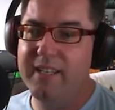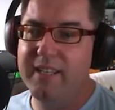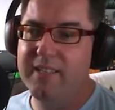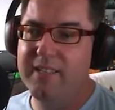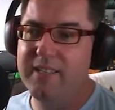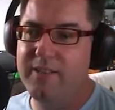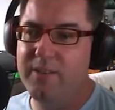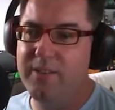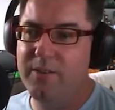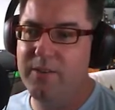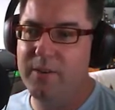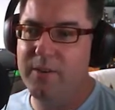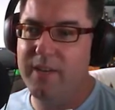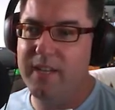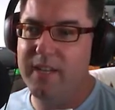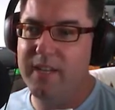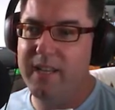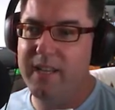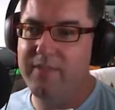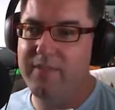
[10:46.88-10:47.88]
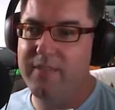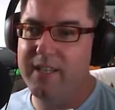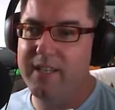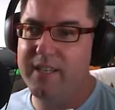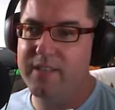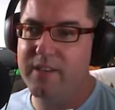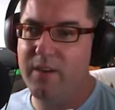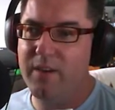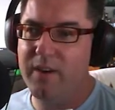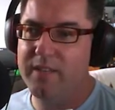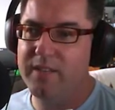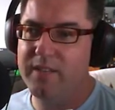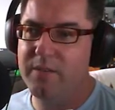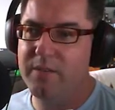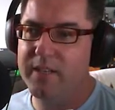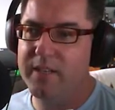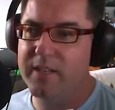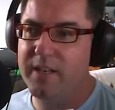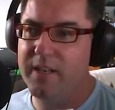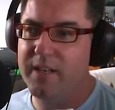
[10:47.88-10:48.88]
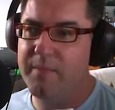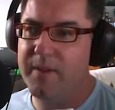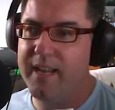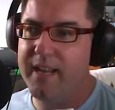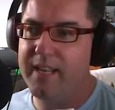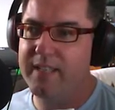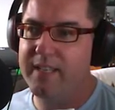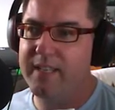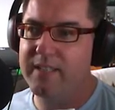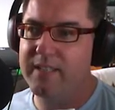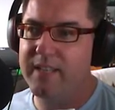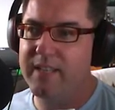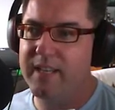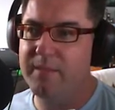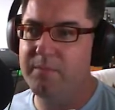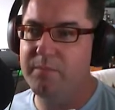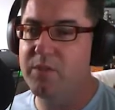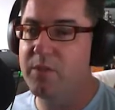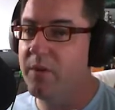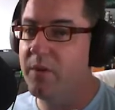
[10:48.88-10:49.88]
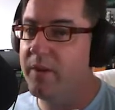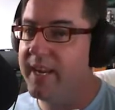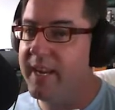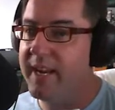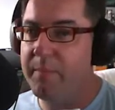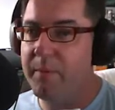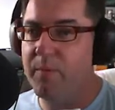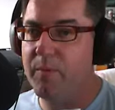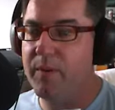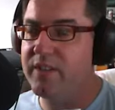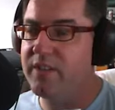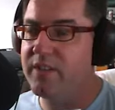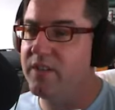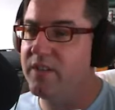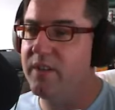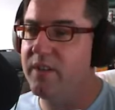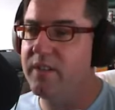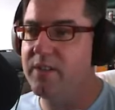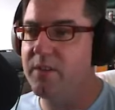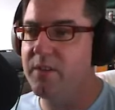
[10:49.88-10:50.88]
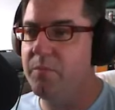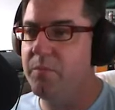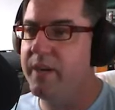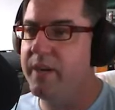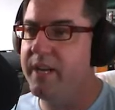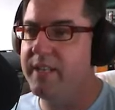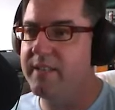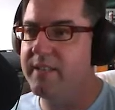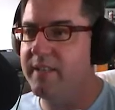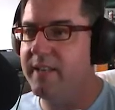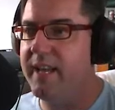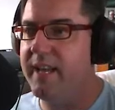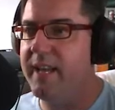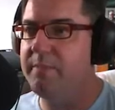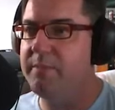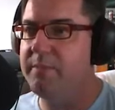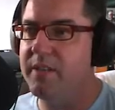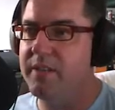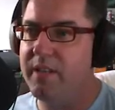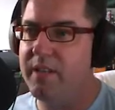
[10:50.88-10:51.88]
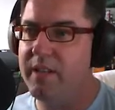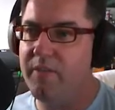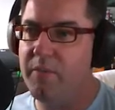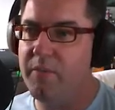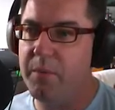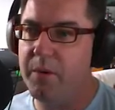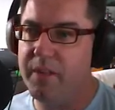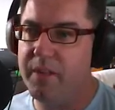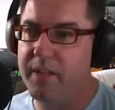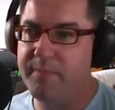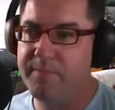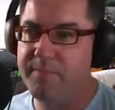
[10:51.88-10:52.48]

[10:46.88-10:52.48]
to give these guys who actually made this. Sorry, a couple of Russian guys, couldn't pronounce their names, so didn't even bother.